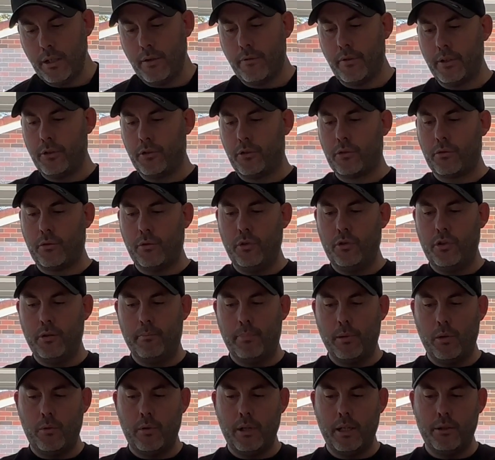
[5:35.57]
you've unscrewed your
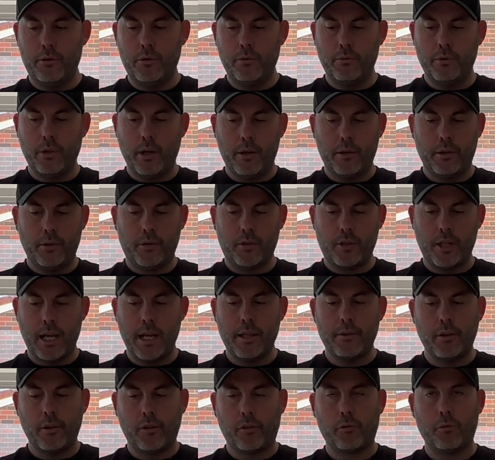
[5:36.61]
ball head, you'll notice
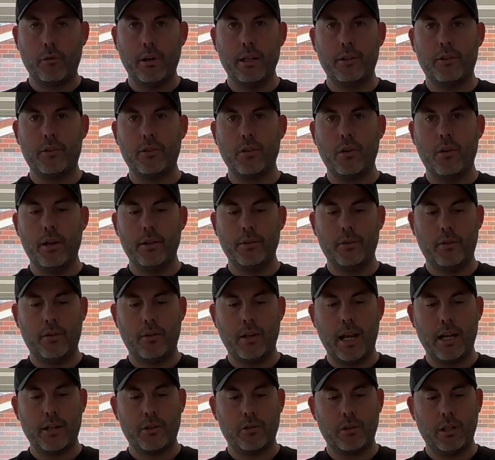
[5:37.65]
that the thread size is
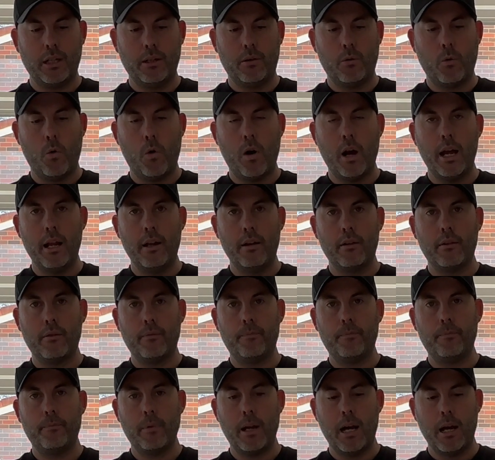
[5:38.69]
actually quite,
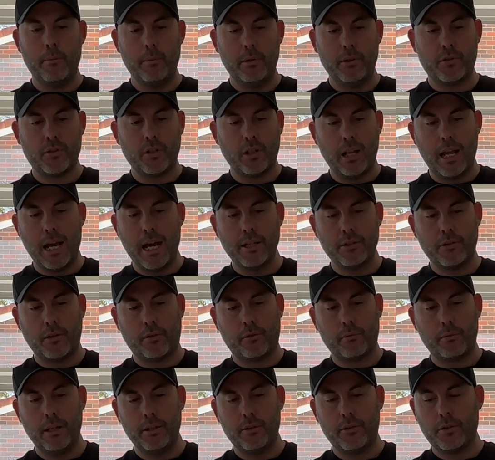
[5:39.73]
um, it's the larger
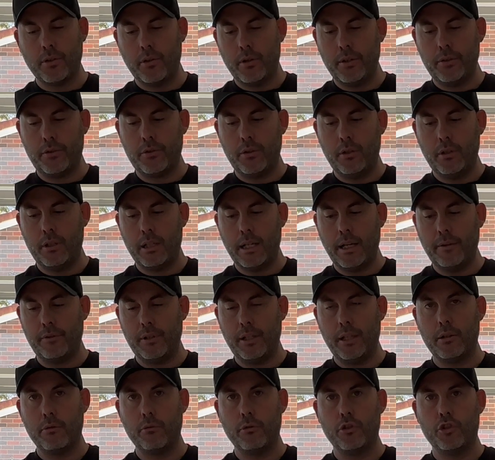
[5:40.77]
thread size, so you're gonna have to
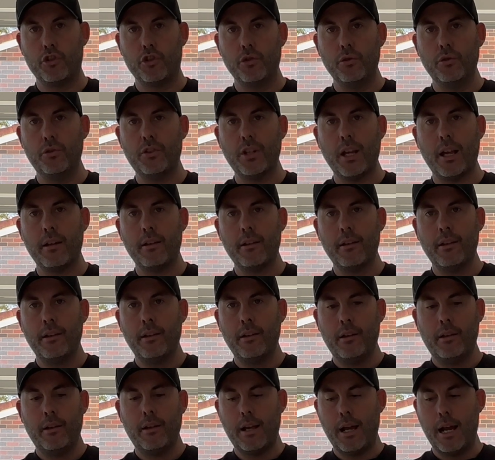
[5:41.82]
get a reducer,
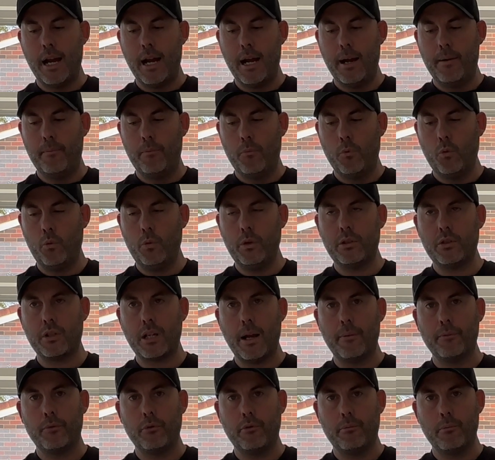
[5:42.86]
um, which
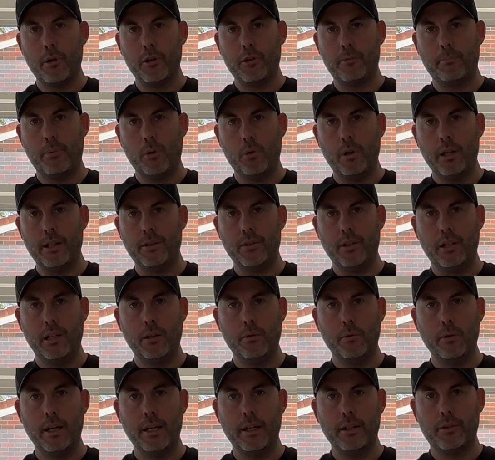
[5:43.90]
comes with most ball heads
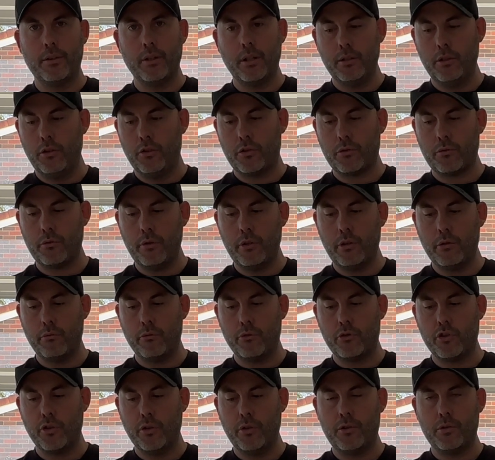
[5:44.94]
anyway. So you screw the
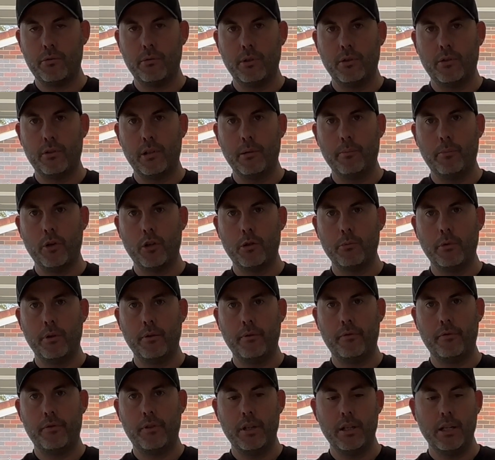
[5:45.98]
reducer into the bottom
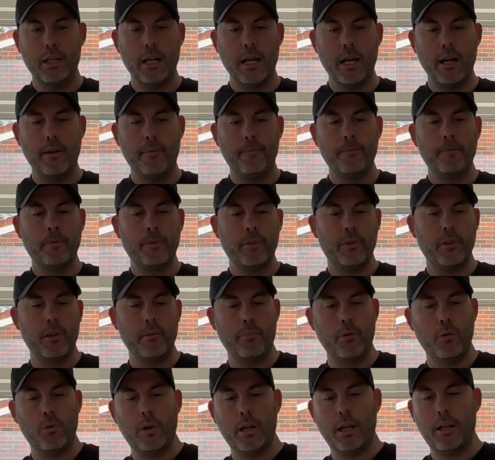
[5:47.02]
of the, uh, the
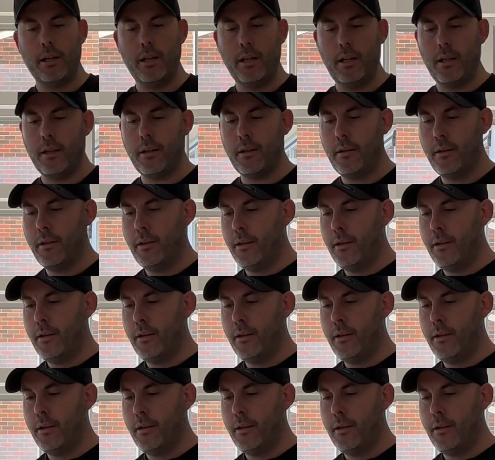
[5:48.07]
ball head here.